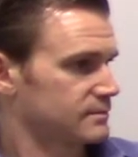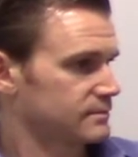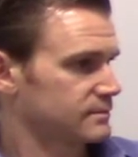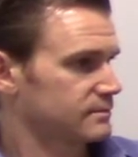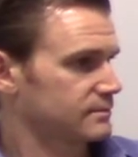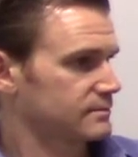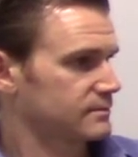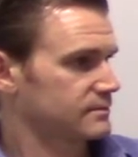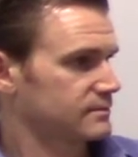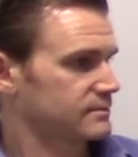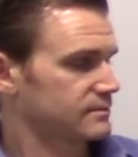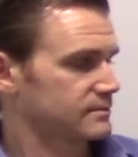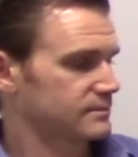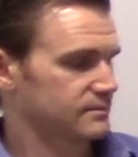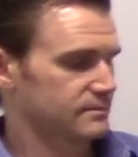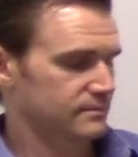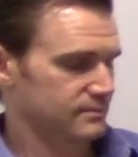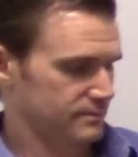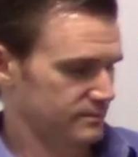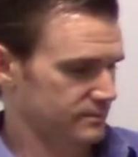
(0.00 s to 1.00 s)

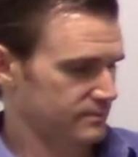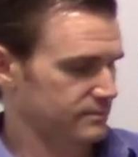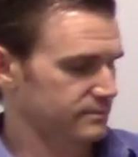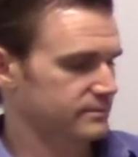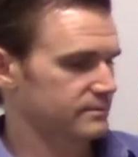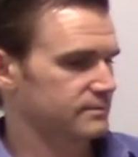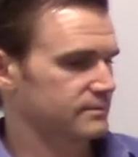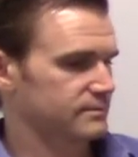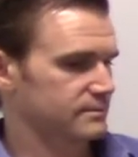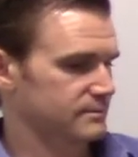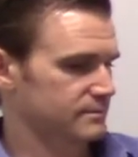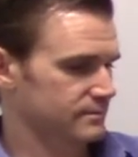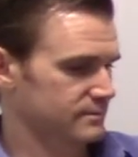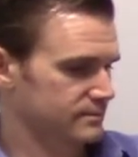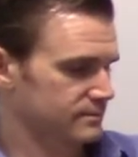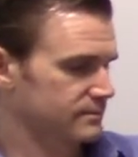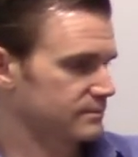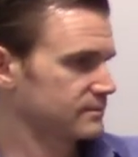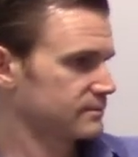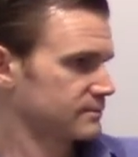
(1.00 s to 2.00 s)

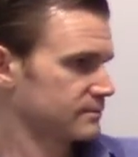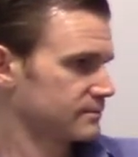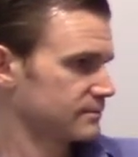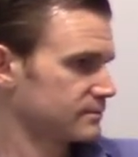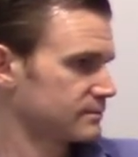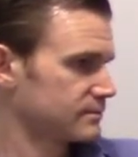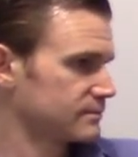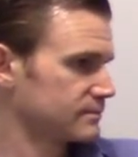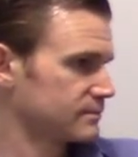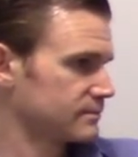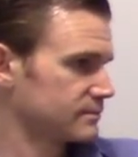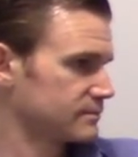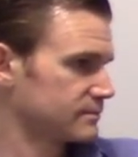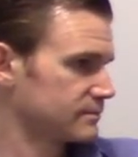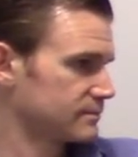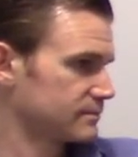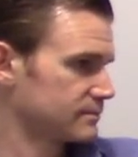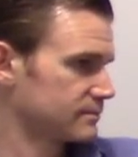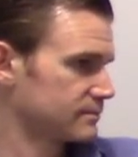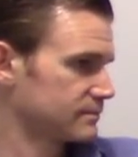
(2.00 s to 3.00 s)

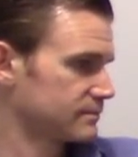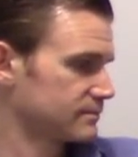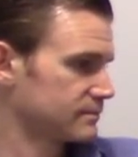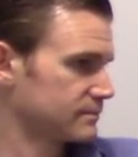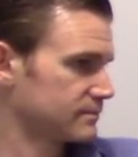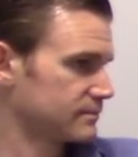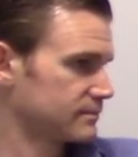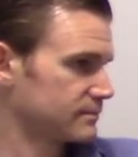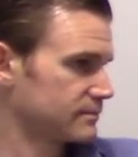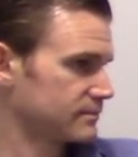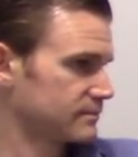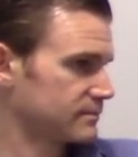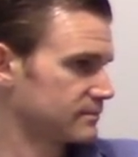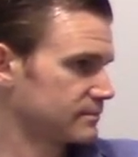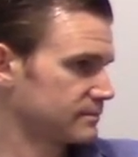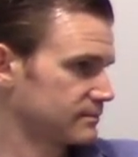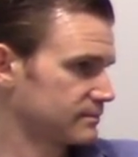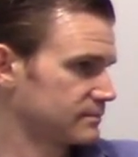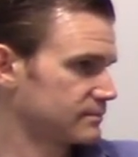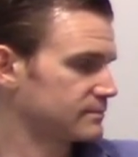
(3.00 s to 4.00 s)

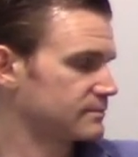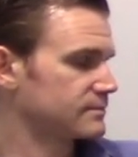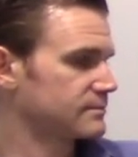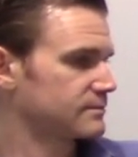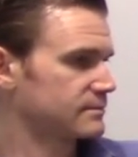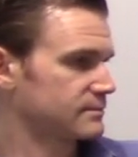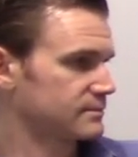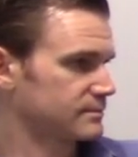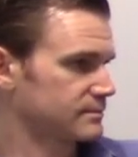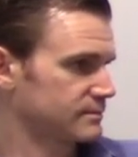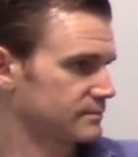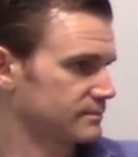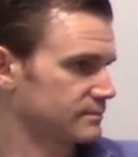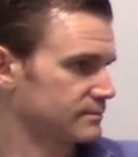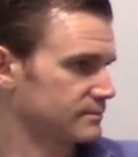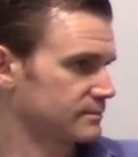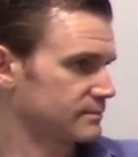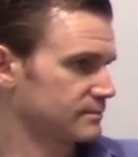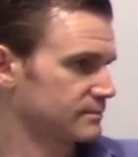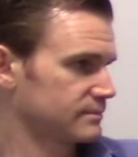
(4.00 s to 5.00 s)

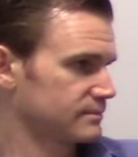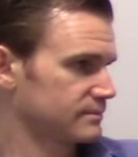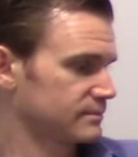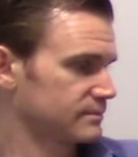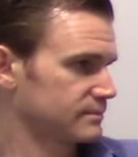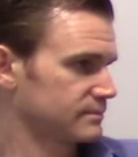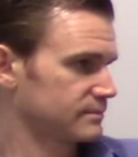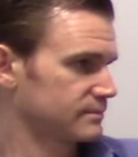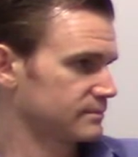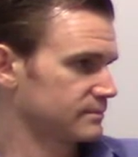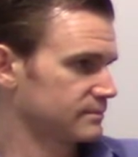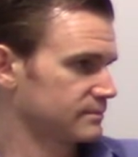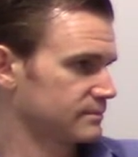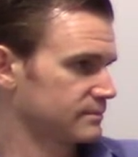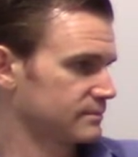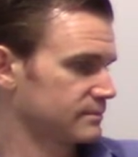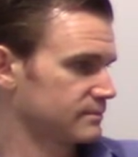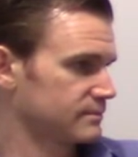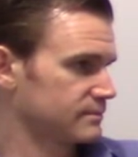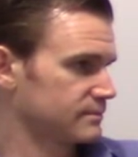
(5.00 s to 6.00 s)

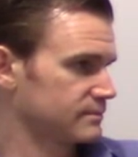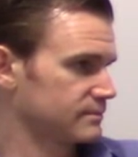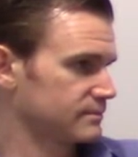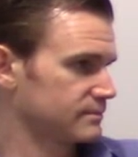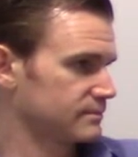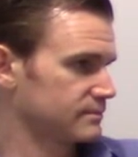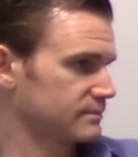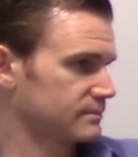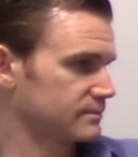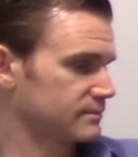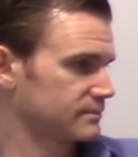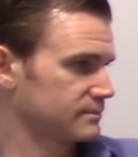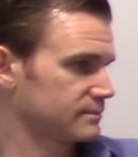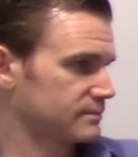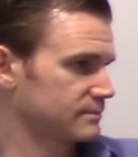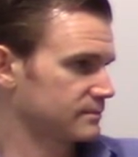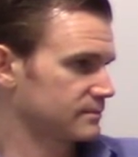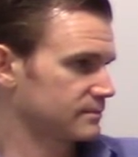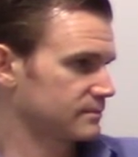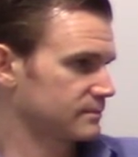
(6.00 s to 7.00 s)

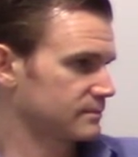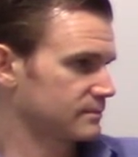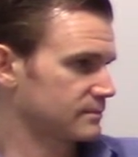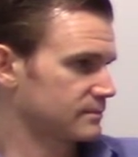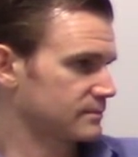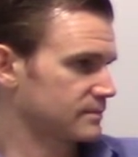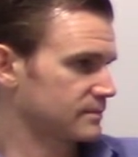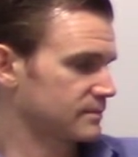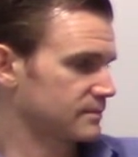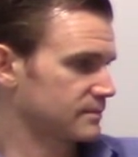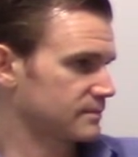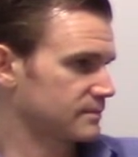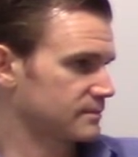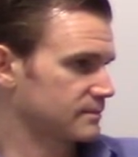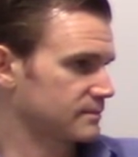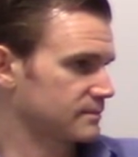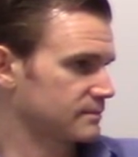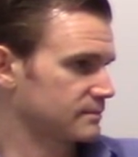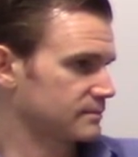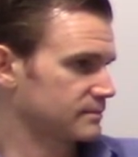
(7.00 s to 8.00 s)

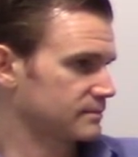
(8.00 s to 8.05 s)
(silent)